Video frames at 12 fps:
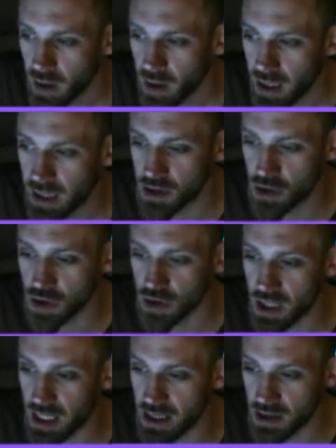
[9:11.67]
is
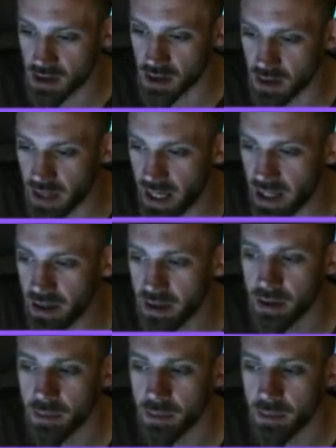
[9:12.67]
just instant death.